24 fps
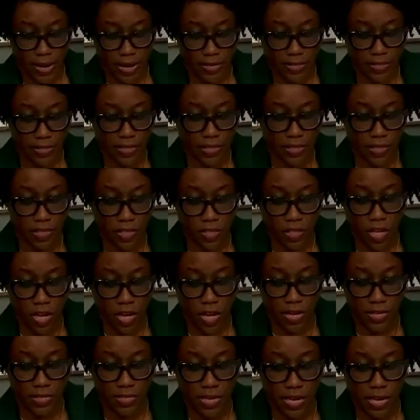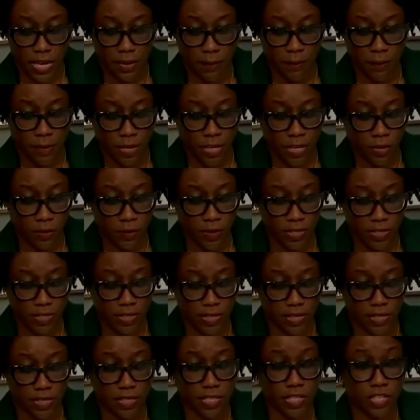excellent. The law is unambiguous
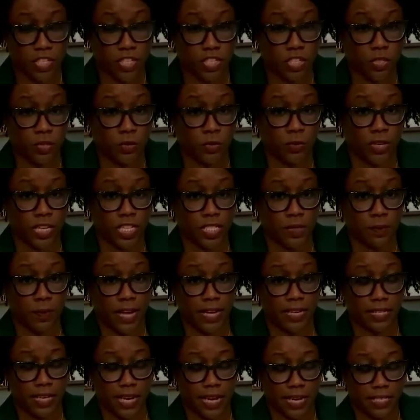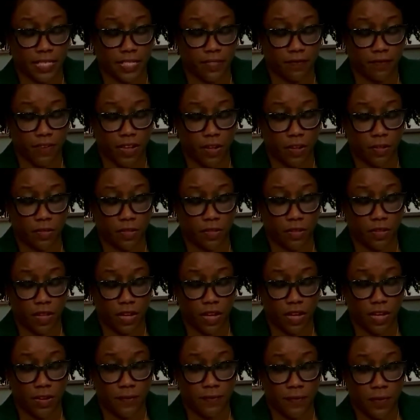on this issue, and we expect ICE to follow the
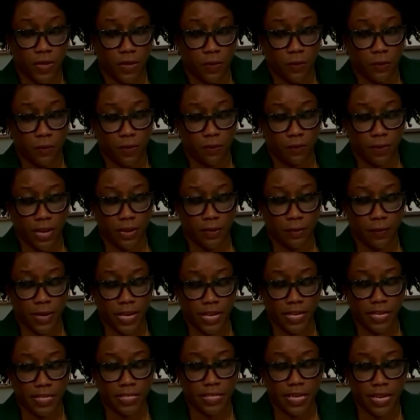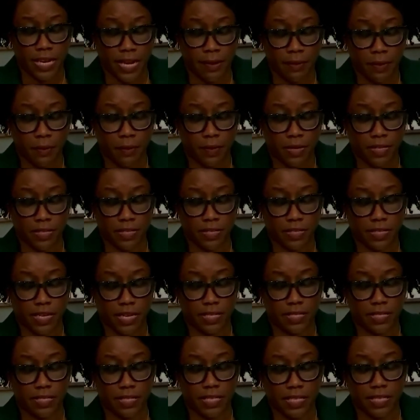law. With my remaining time, I want to
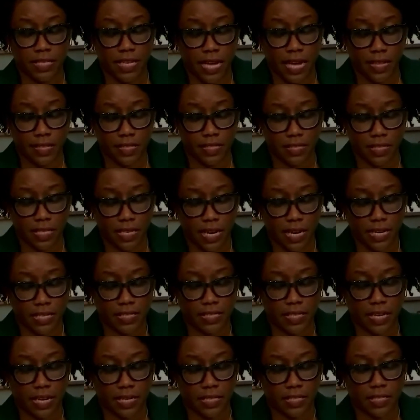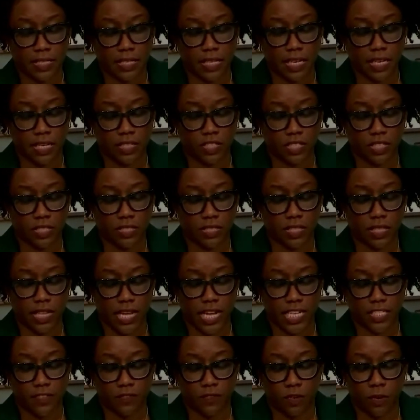discuss the deaths in ICE custody. In just the
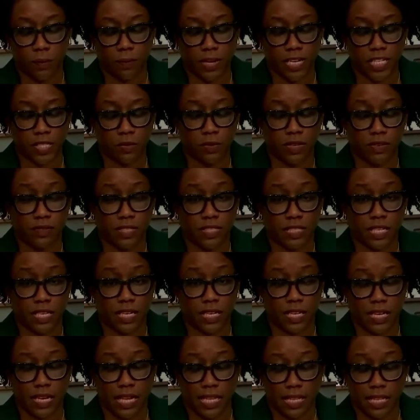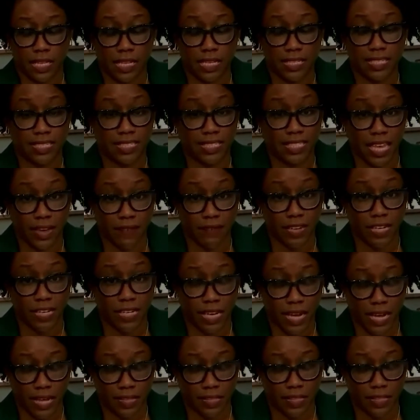last 4 months, we have seen at least 7
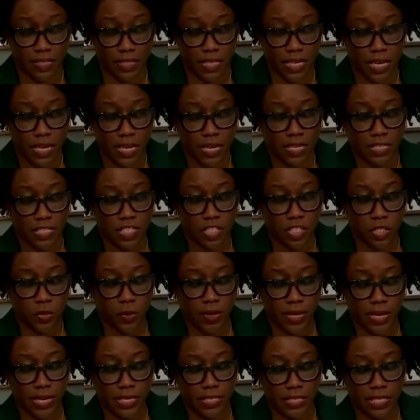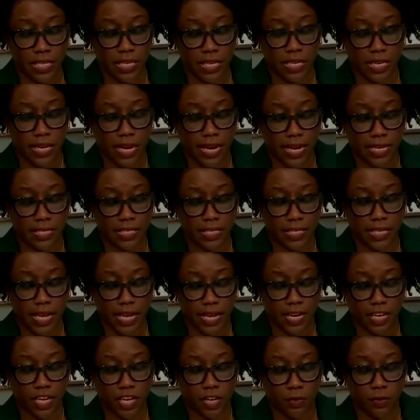deaths. Since 2018, ICE has had
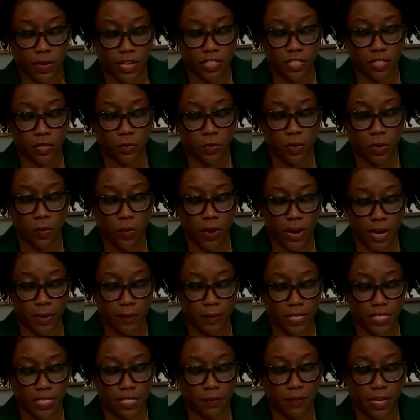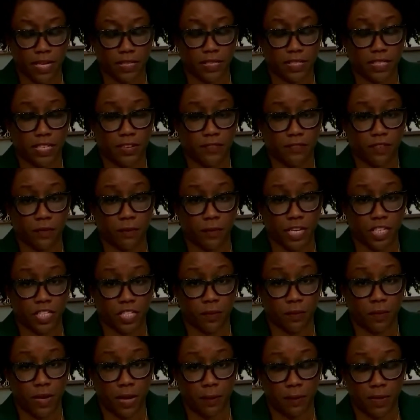a congressional requirement to make this
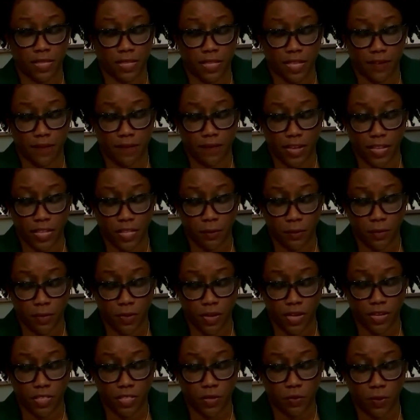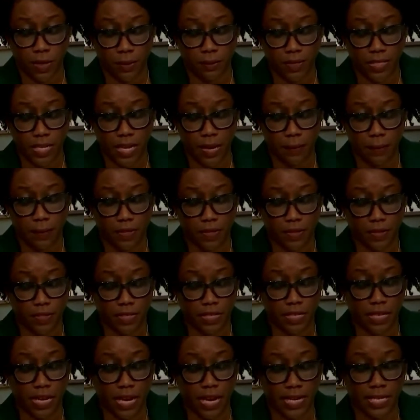information publicly available on its website, but there's a
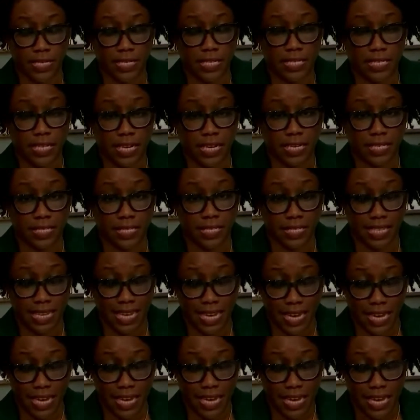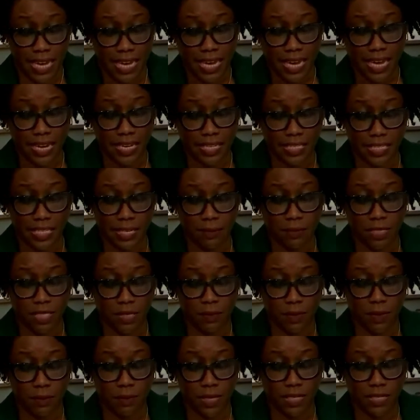90-day delay, and it seems to
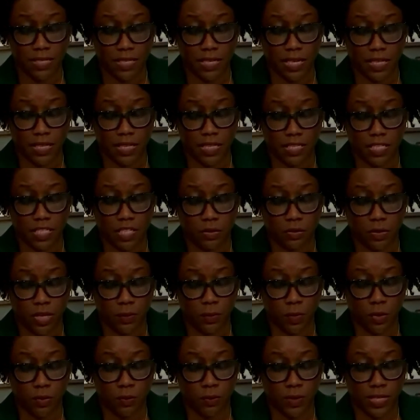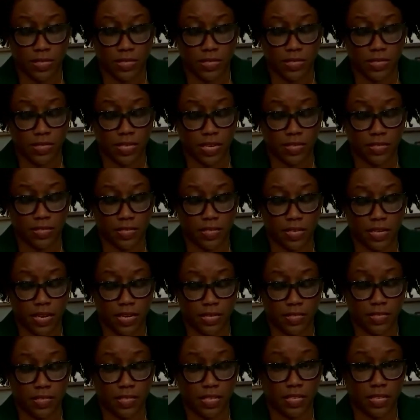be missing at least 3 more recent deaths in
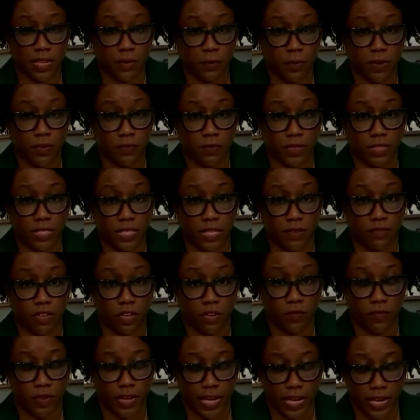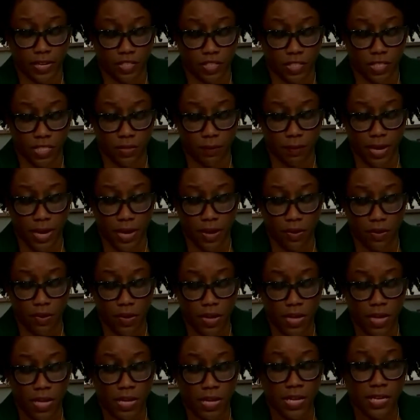custody that we've received notifications about.
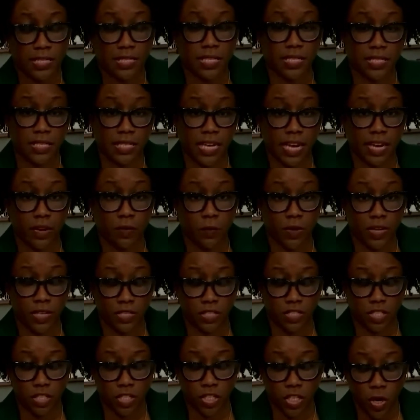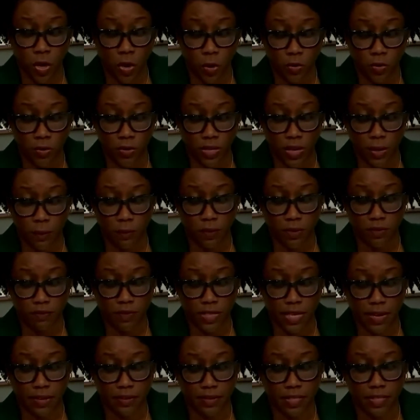To date, what is the total number of
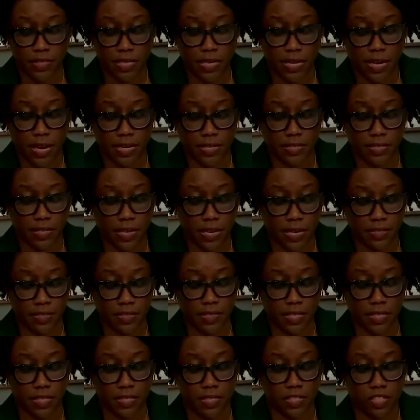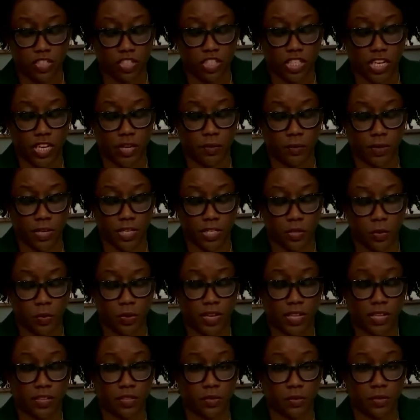deaths in ICE custody since January
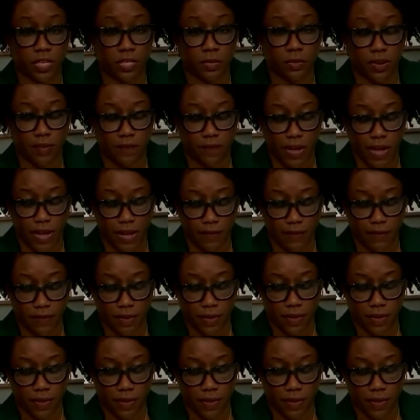20th, 2025?